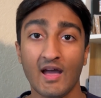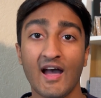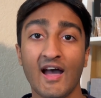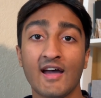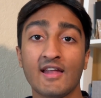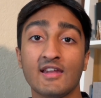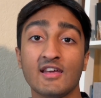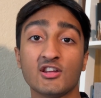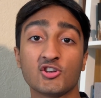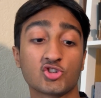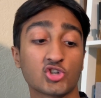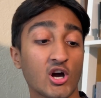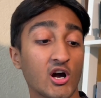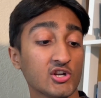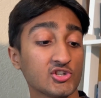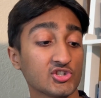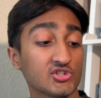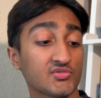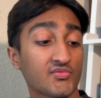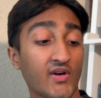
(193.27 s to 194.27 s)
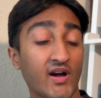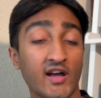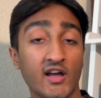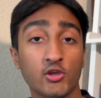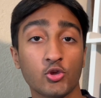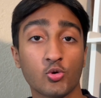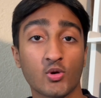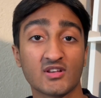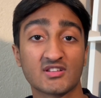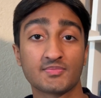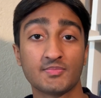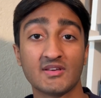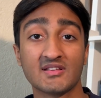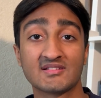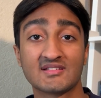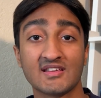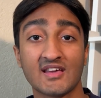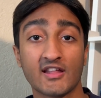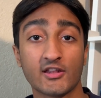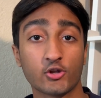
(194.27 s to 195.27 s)
And it charges via
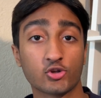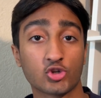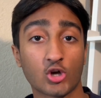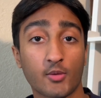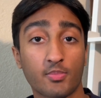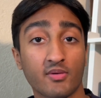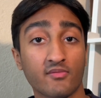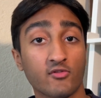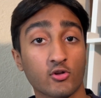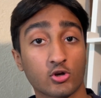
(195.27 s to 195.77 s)
USB-C at the top of the